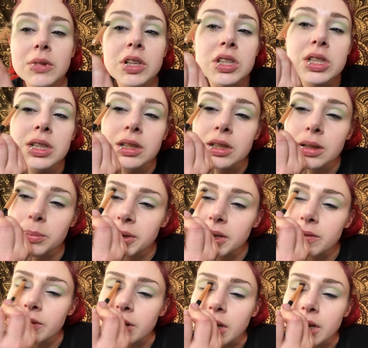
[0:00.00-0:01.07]
It's a little bit
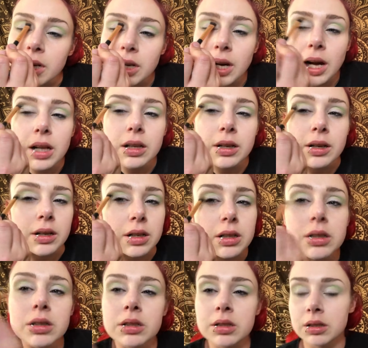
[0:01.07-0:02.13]
of a color
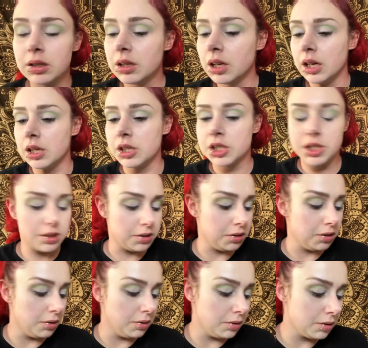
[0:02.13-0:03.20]

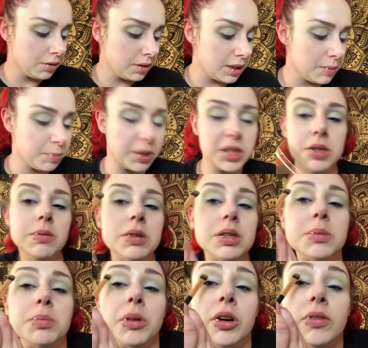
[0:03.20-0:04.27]
issue. This brush was
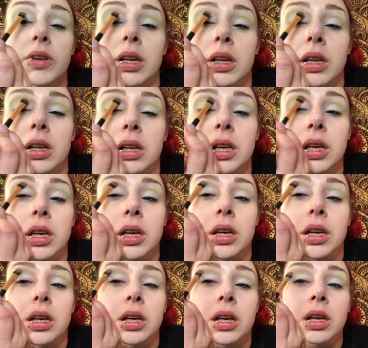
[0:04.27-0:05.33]
perfectly
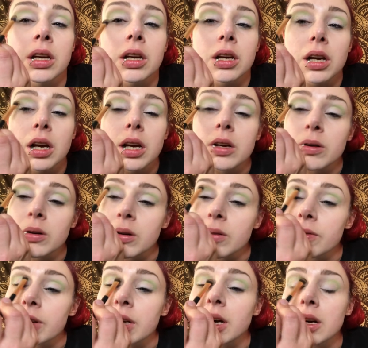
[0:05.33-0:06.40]
clean. I don't know if
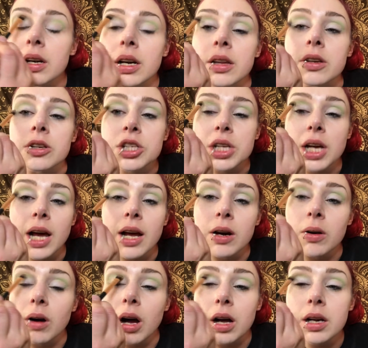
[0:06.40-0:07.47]
it got another shadow
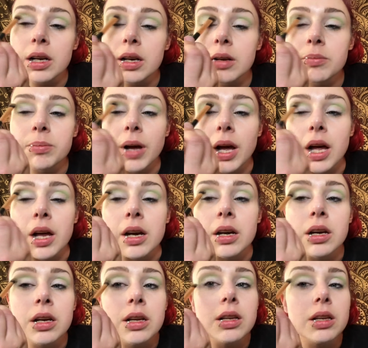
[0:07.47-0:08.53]
on it, but
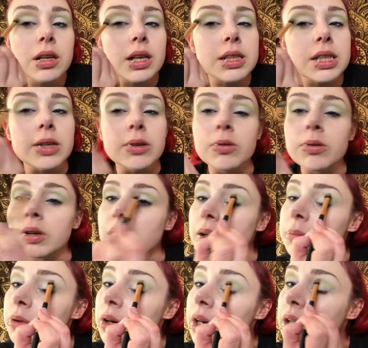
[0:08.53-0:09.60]
it's a really
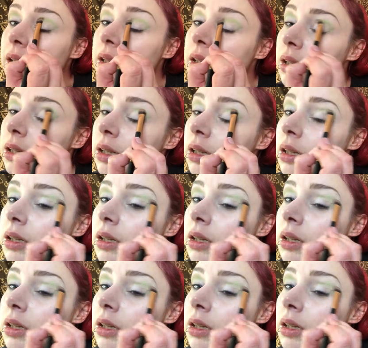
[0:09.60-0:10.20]
pretty little